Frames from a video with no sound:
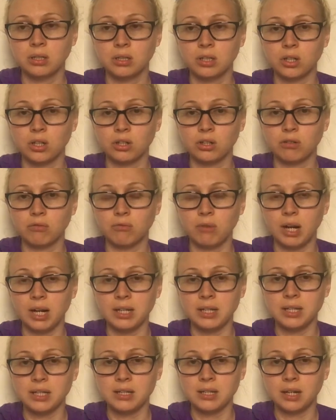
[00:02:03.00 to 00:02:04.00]
You're going to write
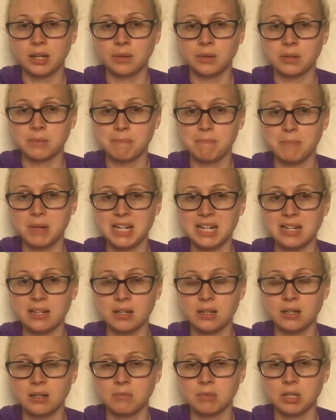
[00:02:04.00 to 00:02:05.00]
this down as many
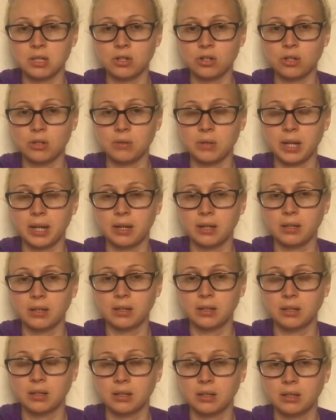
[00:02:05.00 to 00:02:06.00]
times as you can.
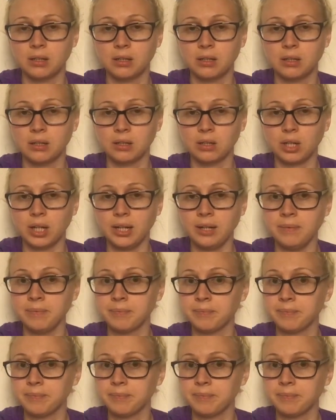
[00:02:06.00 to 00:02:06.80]
Okay?